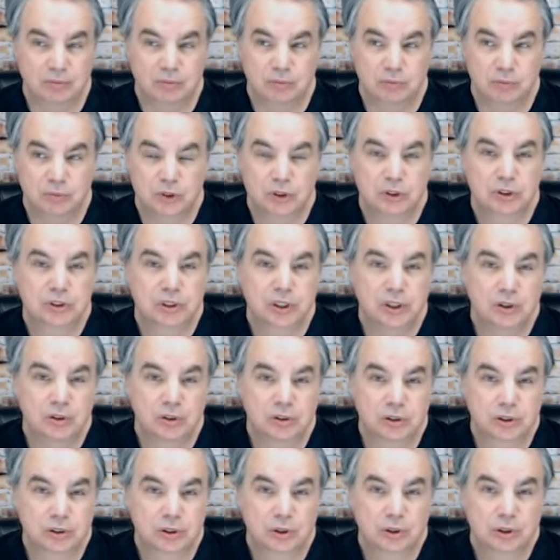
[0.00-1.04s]

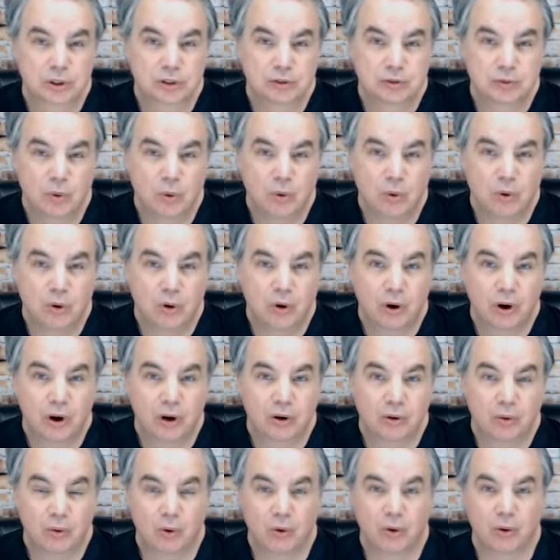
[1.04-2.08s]
search for
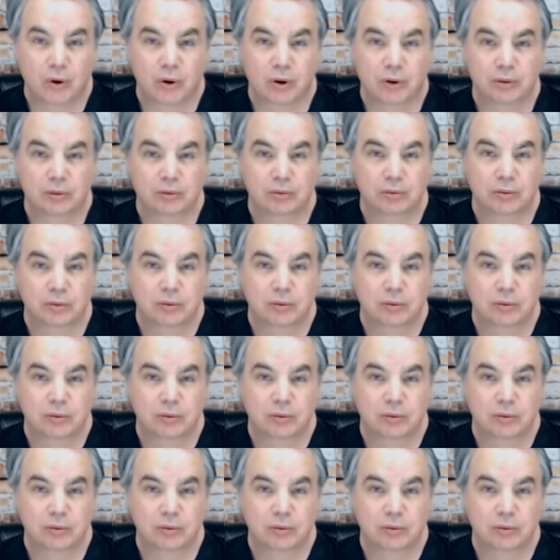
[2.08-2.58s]
or